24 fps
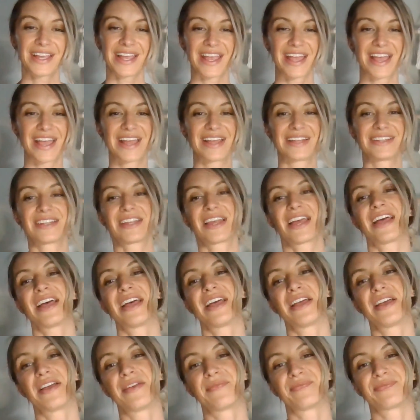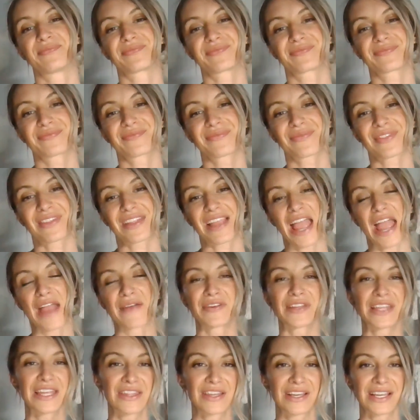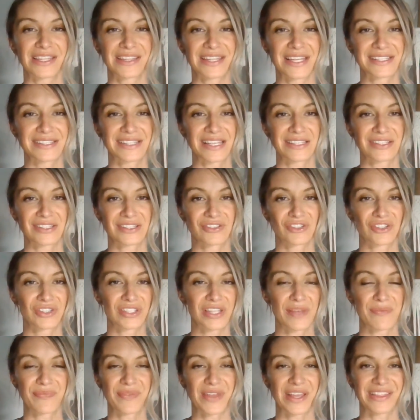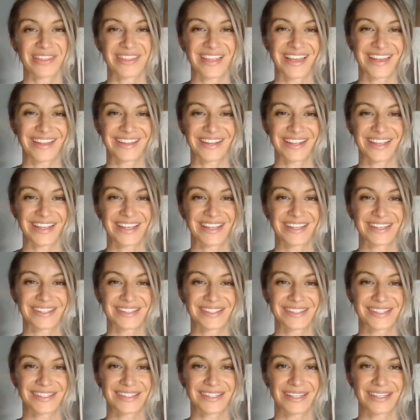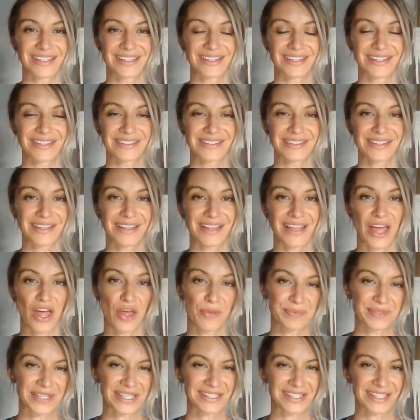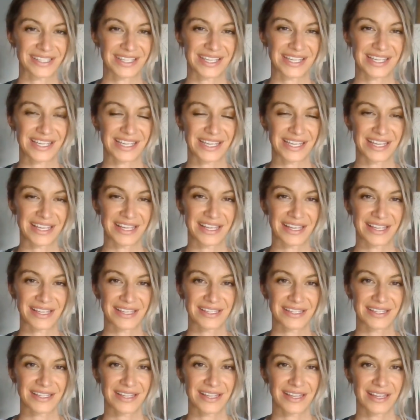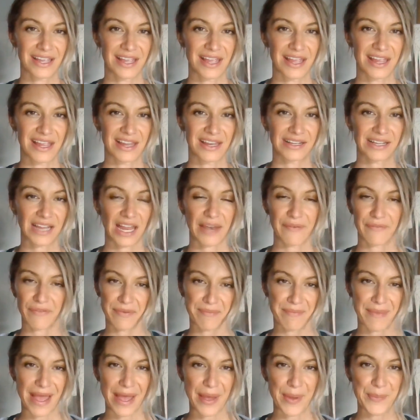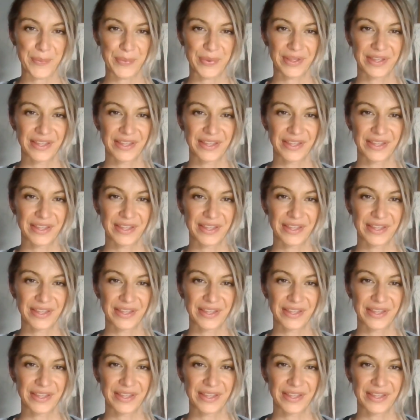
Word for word: And um, I really look at this as just something that is helps as a key and kind of a map.